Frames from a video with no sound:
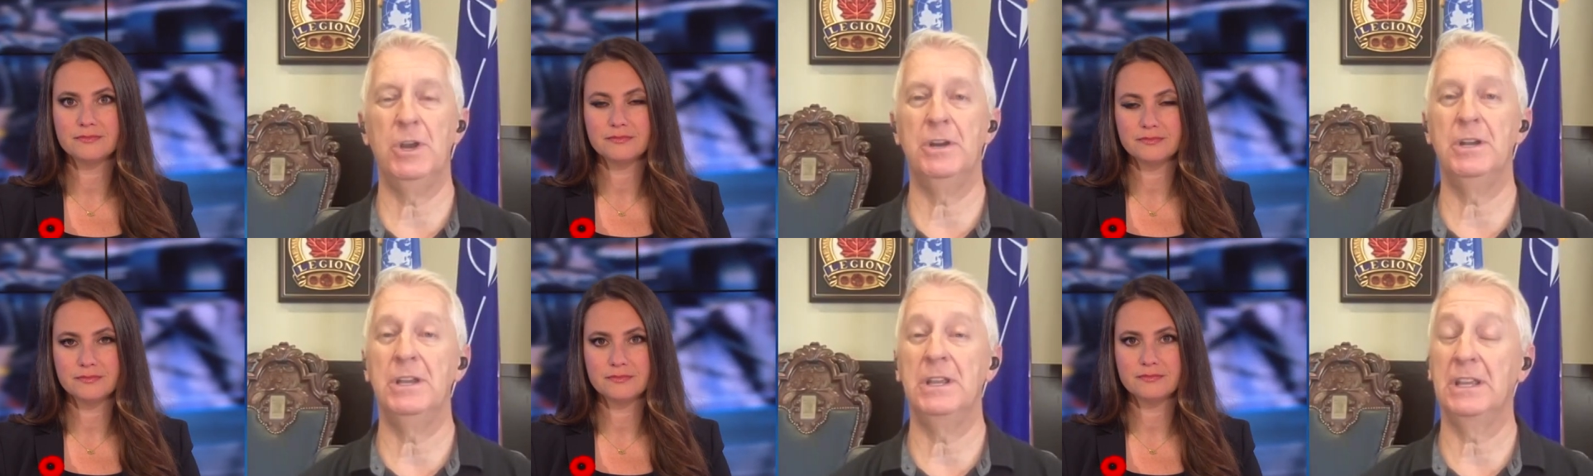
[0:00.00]

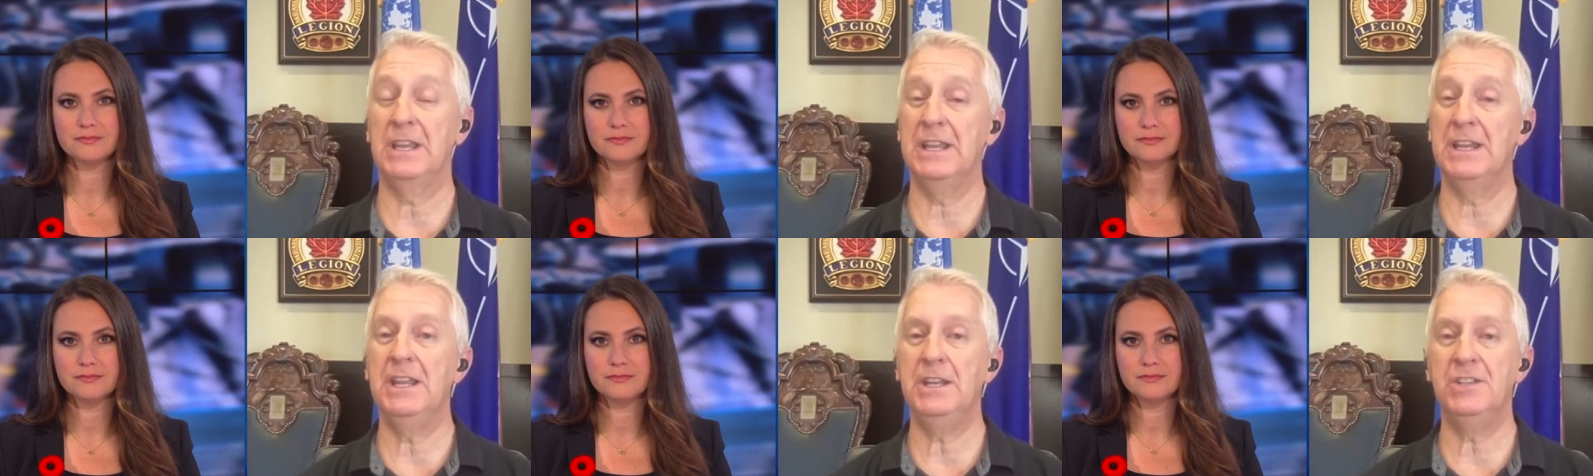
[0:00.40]
Speaker 1: where
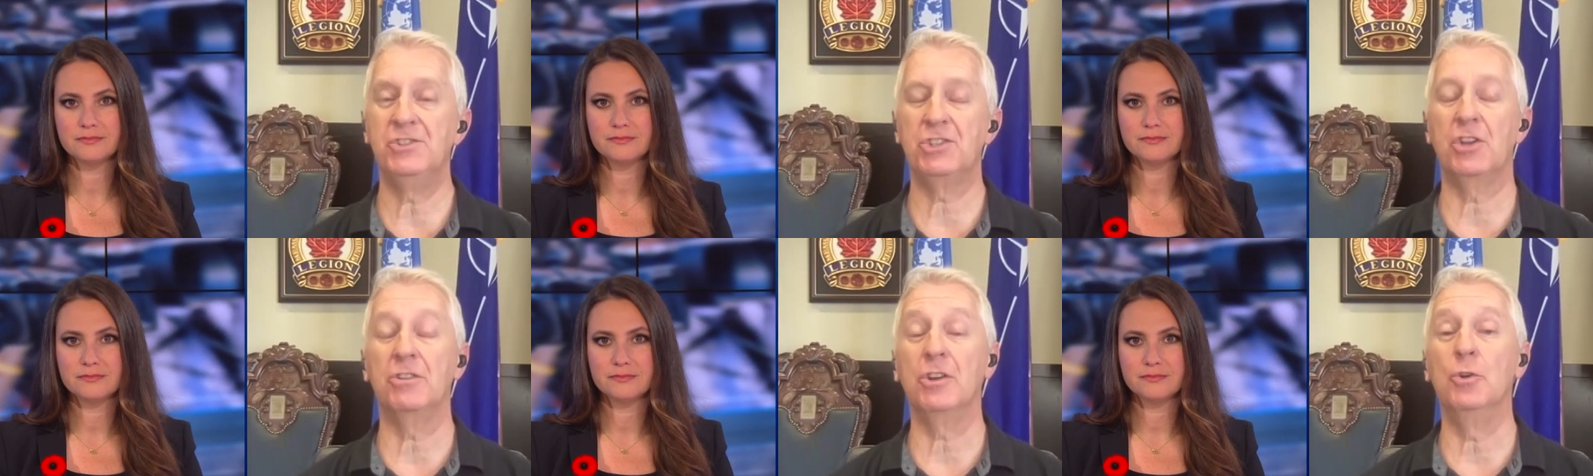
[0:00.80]
Canadians
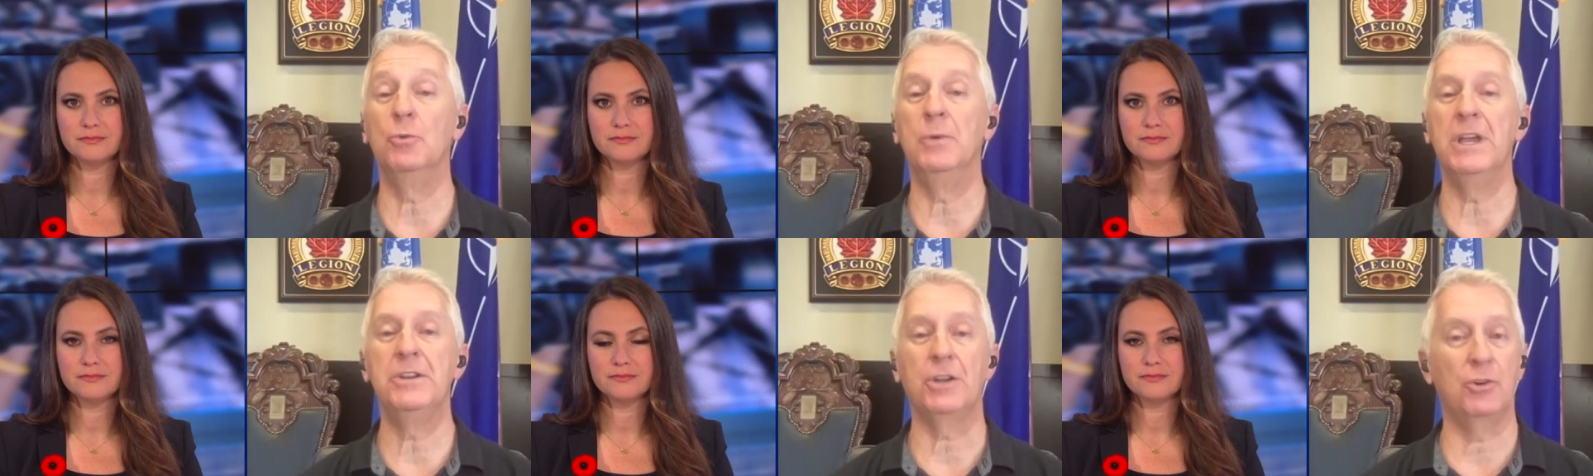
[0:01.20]
can go
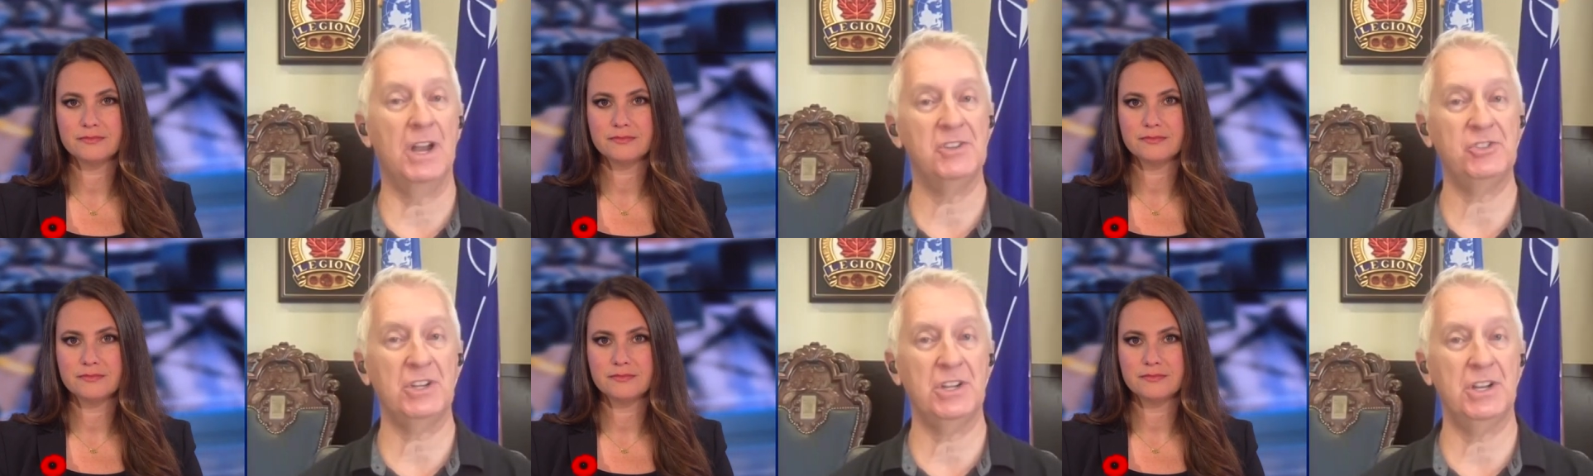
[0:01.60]
in
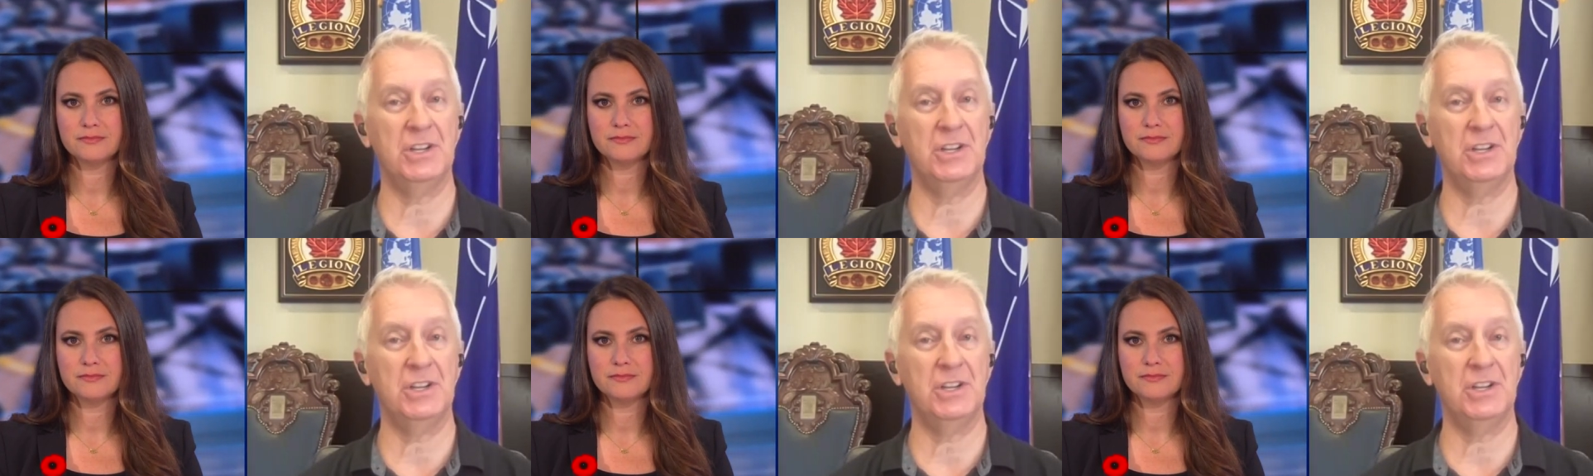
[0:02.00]
across the